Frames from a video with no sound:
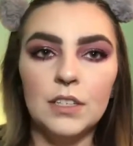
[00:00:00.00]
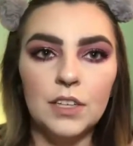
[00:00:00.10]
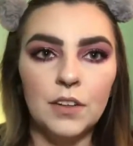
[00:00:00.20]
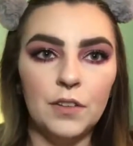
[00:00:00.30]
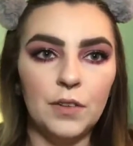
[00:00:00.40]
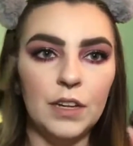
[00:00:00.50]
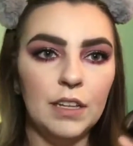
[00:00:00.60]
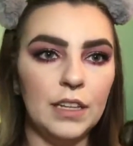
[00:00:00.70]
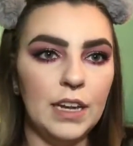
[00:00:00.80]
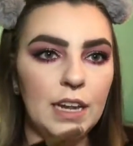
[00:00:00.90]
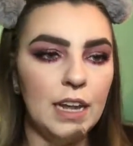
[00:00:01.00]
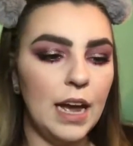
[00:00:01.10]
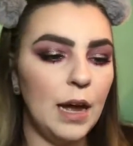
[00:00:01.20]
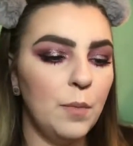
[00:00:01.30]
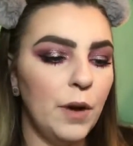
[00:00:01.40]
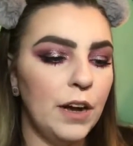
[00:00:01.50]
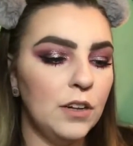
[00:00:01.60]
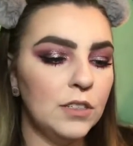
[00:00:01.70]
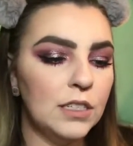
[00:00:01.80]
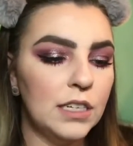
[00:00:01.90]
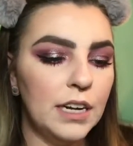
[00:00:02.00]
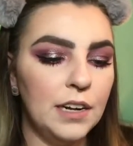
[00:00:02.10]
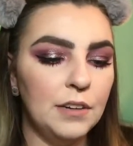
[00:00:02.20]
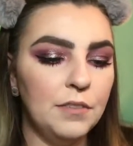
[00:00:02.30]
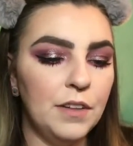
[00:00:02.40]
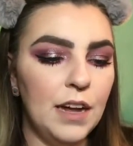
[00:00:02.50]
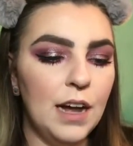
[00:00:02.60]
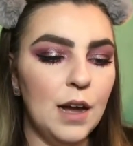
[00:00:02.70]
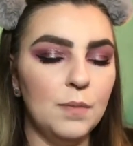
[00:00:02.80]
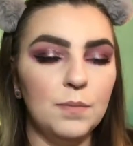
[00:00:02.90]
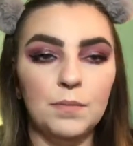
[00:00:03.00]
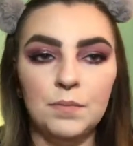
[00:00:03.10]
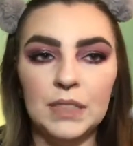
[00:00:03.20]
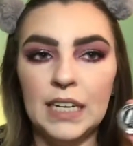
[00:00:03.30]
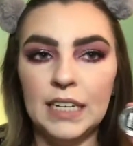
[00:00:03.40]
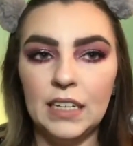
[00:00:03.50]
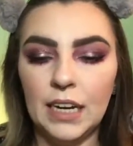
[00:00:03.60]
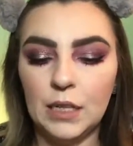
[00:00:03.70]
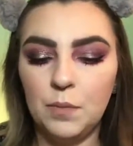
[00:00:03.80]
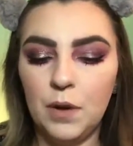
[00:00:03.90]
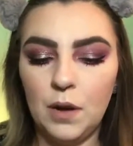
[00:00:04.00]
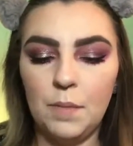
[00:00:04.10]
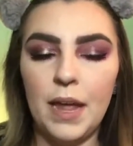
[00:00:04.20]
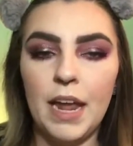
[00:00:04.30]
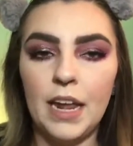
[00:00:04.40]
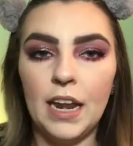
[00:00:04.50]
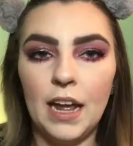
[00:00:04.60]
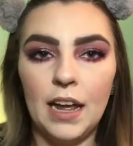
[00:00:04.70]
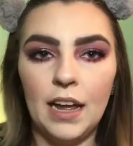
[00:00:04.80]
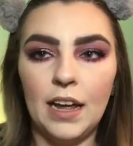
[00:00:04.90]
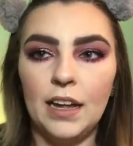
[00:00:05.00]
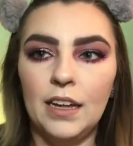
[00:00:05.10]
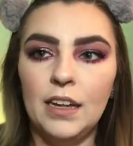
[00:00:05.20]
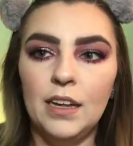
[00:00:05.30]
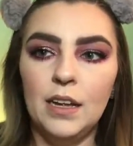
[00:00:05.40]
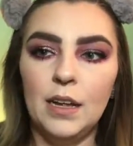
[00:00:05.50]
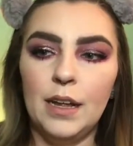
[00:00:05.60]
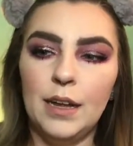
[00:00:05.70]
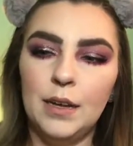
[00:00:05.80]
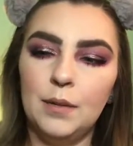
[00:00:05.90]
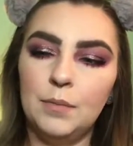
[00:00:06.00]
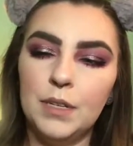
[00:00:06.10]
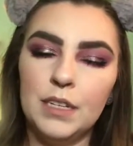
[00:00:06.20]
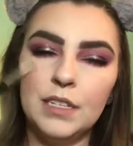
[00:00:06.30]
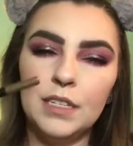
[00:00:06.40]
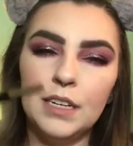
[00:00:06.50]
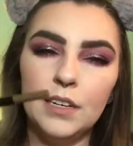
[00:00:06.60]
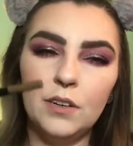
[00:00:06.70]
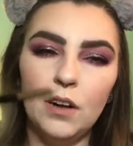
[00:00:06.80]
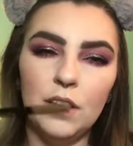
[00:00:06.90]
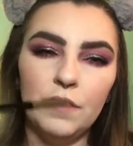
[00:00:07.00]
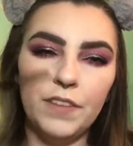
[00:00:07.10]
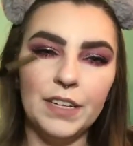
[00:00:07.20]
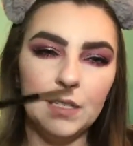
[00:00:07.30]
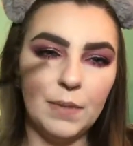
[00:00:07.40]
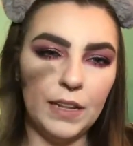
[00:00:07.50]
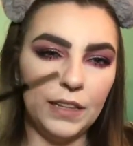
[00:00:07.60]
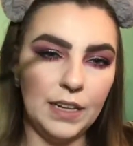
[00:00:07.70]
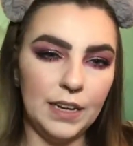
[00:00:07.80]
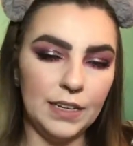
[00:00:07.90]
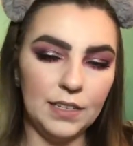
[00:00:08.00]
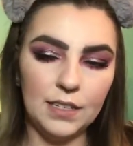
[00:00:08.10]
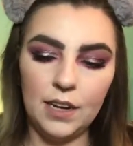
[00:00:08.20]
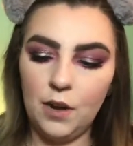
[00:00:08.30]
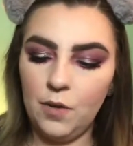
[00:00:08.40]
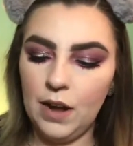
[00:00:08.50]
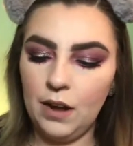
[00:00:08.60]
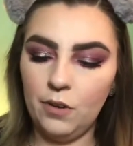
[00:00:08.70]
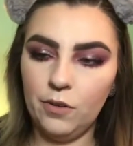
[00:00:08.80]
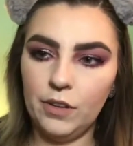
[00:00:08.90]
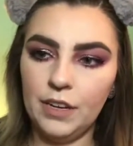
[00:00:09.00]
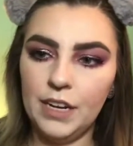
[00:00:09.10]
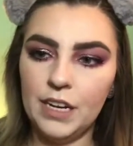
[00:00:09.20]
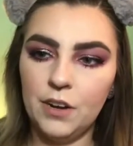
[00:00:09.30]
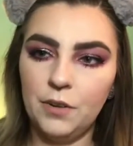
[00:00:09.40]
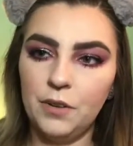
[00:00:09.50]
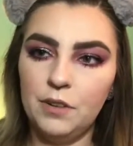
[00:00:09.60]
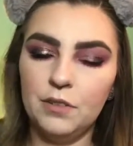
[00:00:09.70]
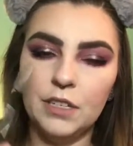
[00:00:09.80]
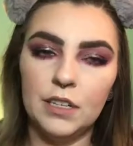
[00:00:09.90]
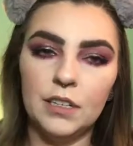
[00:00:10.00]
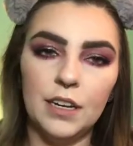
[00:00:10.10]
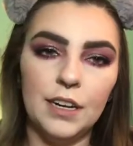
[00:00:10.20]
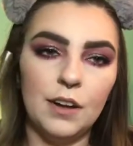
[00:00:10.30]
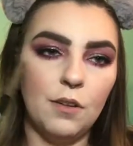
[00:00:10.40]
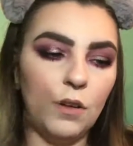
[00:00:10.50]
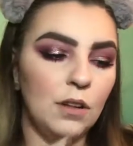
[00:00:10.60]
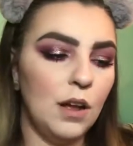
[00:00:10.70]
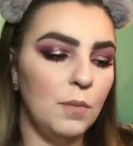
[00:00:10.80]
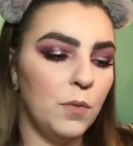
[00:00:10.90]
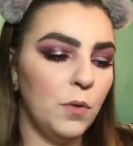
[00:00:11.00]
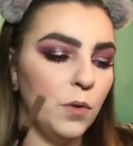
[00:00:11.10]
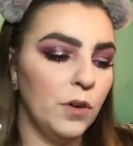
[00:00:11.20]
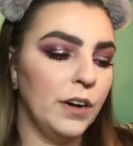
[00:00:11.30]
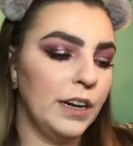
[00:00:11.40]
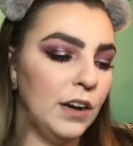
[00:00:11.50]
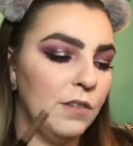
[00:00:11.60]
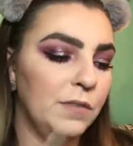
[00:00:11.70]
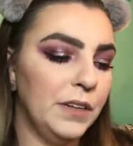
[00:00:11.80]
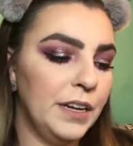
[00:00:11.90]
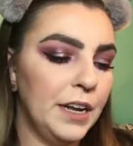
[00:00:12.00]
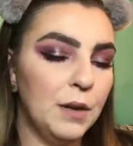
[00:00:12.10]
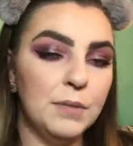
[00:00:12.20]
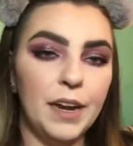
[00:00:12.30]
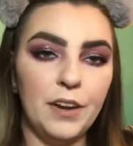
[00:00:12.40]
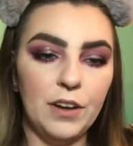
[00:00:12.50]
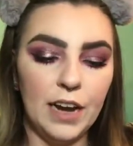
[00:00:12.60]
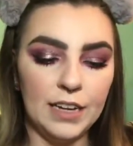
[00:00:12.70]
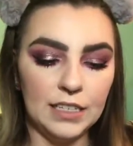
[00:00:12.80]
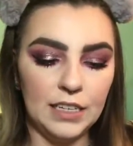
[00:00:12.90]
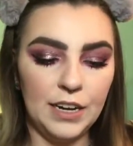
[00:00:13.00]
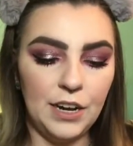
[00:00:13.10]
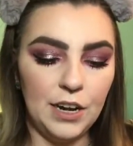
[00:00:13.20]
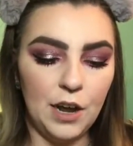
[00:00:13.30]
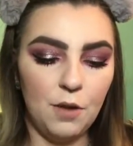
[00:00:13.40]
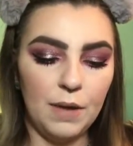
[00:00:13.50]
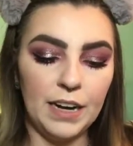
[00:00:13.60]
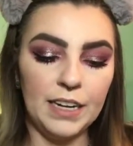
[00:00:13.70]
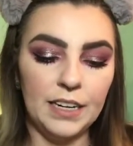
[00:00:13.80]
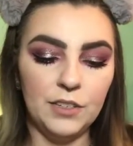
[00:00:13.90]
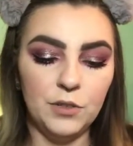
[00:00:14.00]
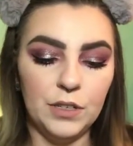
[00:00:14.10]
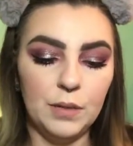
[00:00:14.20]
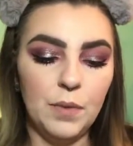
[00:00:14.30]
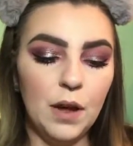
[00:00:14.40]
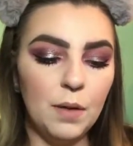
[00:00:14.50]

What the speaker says: So the eyebrow stuff, I did like the pomade. I am still on the fence about this, so I'll, use it, a lot more and hopefully update you guys and let you know. But I did enjoy the